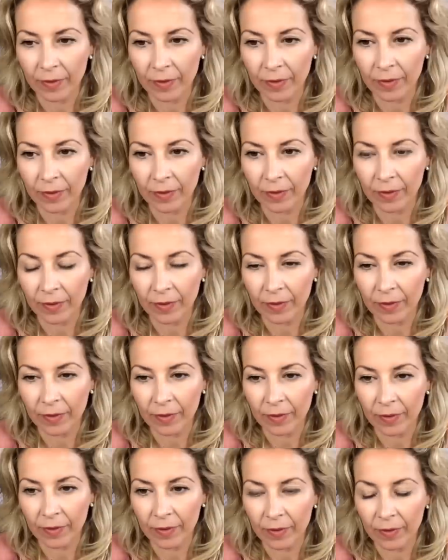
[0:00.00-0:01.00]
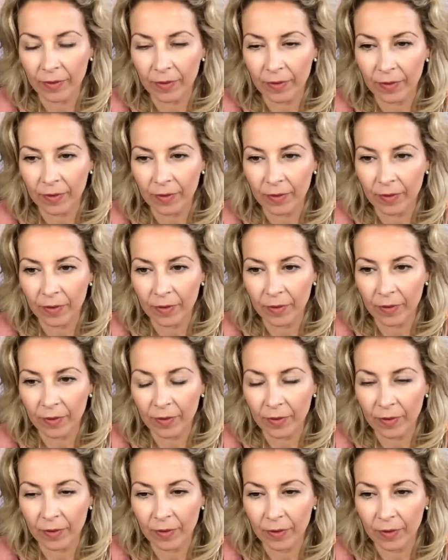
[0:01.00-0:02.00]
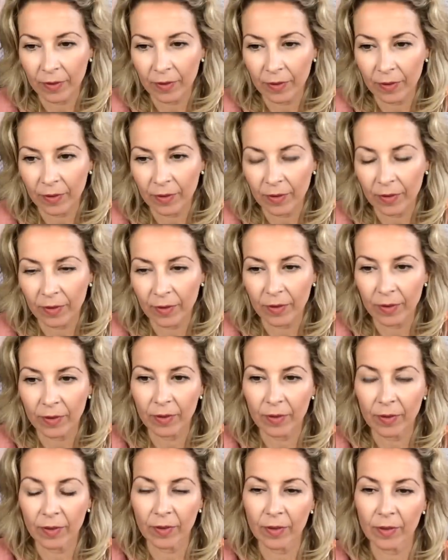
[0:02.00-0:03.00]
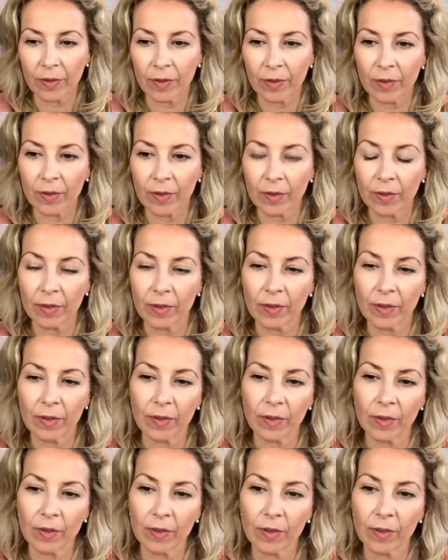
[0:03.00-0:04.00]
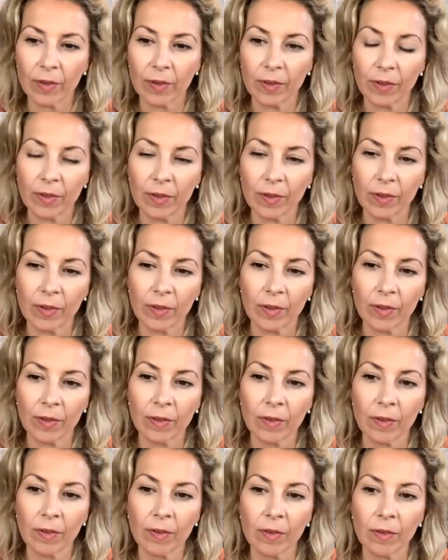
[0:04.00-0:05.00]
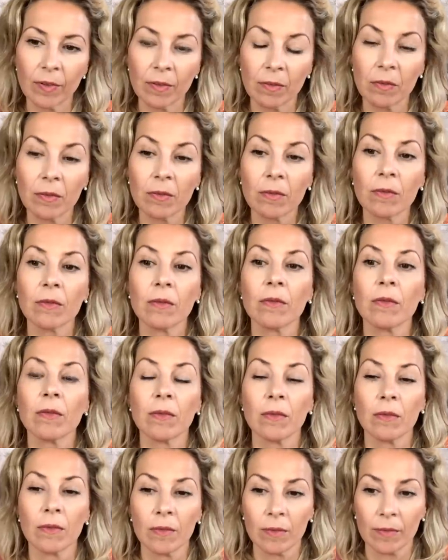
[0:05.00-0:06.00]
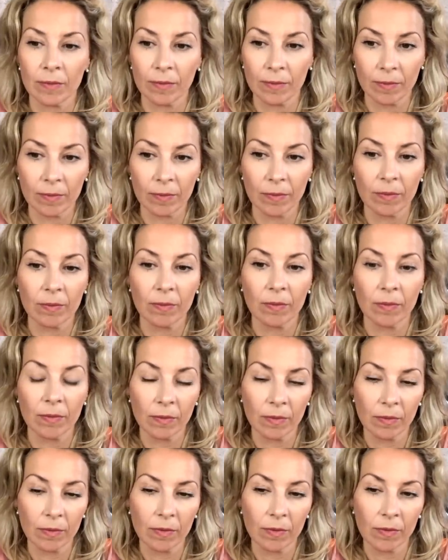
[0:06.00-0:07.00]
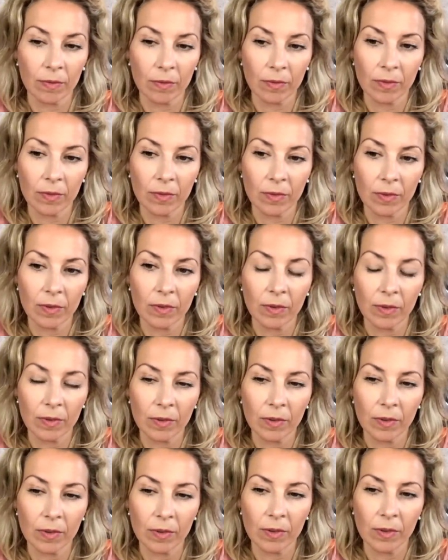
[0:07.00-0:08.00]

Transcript: This person isn't speaking.